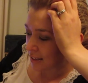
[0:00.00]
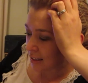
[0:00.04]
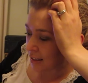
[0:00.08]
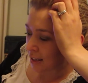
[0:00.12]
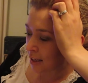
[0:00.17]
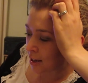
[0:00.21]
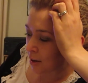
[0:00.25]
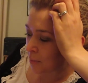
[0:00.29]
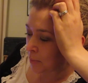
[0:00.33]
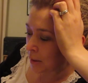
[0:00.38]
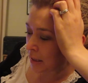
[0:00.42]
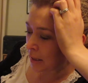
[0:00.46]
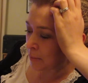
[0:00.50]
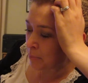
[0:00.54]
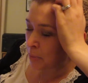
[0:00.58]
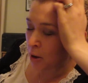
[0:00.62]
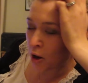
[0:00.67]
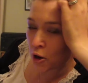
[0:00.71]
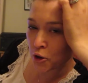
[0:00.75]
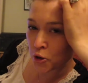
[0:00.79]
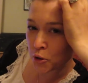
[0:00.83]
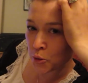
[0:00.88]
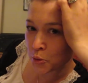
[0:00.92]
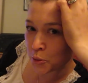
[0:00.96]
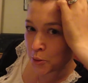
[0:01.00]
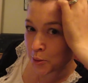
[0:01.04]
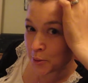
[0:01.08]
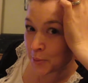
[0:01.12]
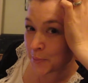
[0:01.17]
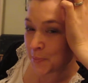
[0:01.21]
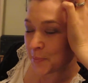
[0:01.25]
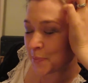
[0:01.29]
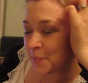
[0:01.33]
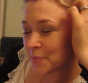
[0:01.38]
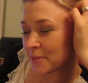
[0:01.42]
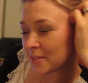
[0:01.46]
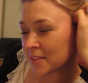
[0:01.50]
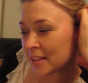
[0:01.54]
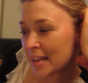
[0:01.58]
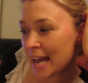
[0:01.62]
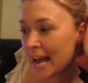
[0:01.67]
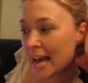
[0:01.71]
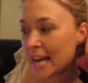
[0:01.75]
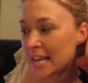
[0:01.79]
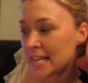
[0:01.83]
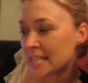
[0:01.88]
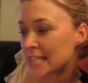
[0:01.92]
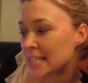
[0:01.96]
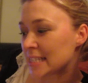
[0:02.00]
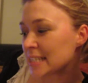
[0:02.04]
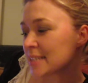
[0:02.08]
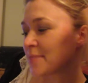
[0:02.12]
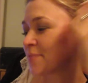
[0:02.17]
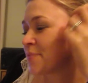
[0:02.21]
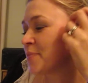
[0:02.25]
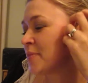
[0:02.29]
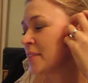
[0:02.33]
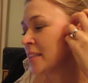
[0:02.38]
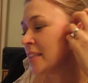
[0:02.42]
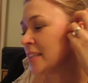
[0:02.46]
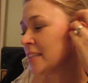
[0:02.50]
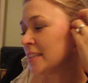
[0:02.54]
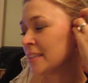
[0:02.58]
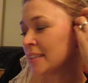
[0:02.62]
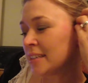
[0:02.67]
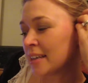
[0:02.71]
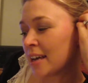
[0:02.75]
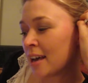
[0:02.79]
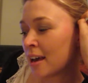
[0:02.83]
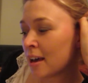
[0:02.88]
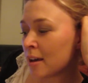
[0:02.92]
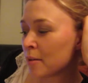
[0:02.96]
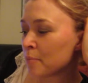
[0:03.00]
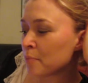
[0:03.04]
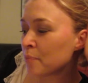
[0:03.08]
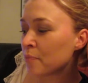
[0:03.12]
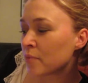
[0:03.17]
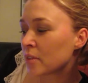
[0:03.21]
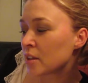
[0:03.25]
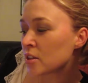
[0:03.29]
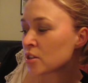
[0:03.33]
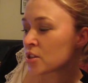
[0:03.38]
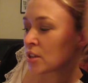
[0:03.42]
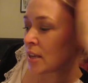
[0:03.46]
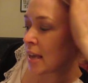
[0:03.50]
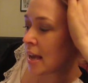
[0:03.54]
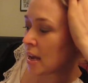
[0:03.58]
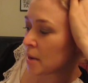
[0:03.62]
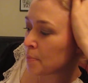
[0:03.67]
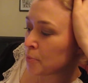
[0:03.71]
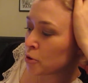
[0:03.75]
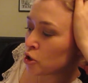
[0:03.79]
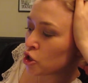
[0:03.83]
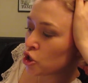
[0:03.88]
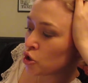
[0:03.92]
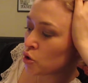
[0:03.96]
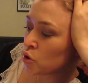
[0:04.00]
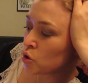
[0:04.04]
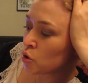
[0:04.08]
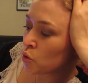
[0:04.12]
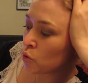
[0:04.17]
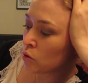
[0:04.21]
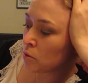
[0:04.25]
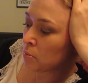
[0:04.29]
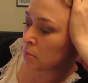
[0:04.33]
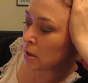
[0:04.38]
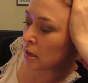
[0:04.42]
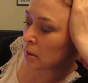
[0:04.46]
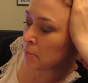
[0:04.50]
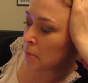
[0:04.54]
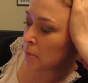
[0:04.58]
Yummy pot noodle, nice. So yeah, it puts you into a mini